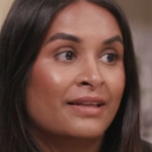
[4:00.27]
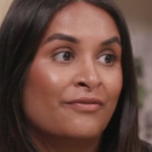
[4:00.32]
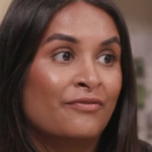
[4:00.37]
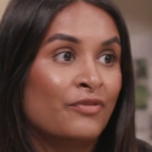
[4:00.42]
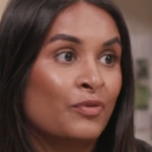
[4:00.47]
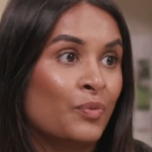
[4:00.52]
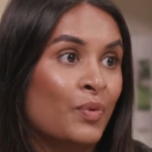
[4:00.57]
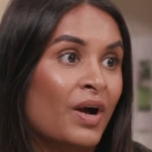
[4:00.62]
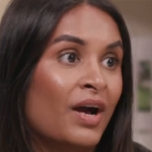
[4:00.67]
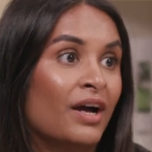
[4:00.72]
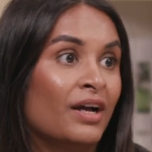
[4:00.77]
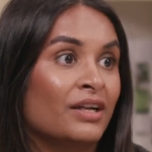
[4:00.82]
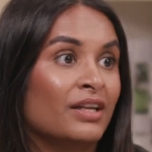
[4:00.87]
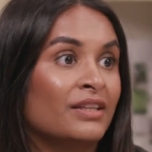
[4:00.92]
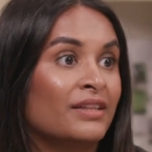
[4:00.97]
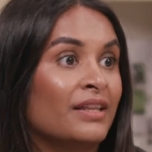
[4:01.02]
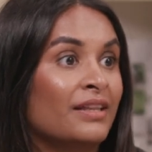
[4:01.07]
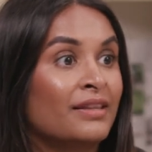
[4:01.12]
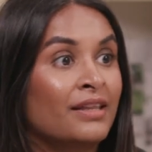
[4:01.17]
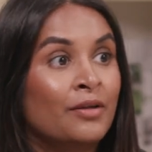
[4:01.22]
them for work
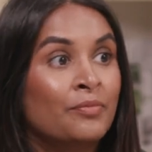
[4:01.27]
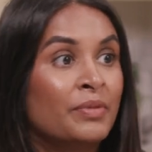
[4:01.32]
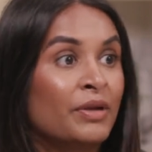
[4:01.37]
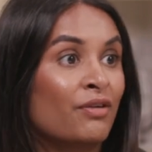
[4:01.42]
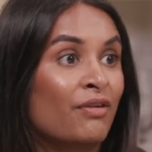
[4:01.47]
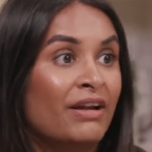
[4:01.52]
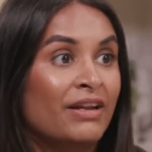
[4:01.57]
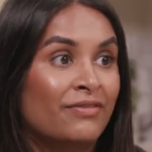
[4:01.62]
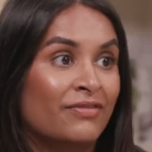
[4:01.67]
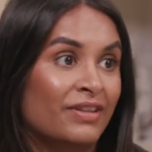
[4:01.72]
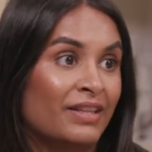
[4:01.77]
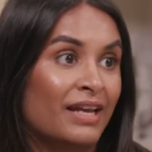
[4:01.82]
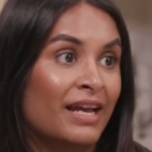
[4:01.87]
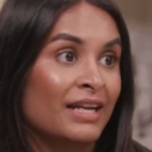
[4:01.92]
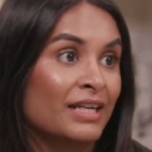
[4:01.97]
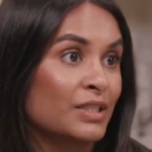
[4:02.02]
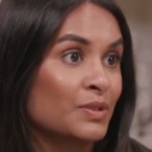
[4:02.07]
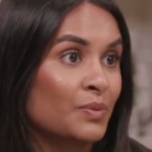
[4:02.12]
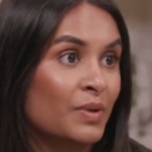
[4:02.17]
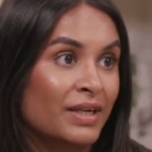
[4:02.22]
and that they'd be great for the
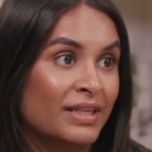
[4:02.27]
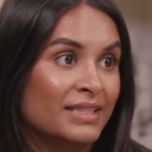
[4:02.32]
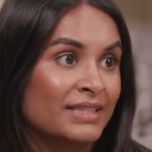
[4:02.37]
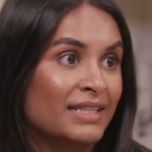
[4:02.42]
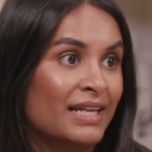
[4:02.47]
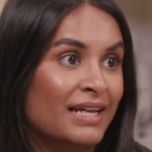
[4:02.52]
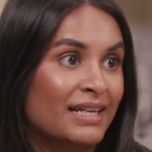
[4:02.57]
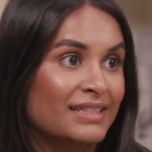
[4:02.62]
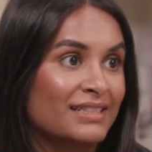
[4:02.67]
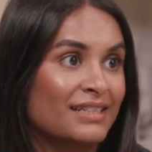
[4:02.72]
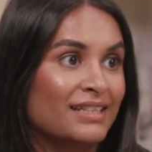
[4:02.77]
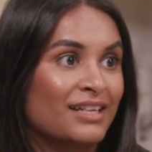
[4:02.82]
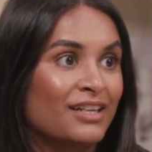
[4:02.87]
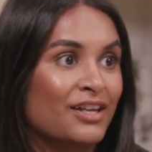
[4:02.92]
X, Y and Z?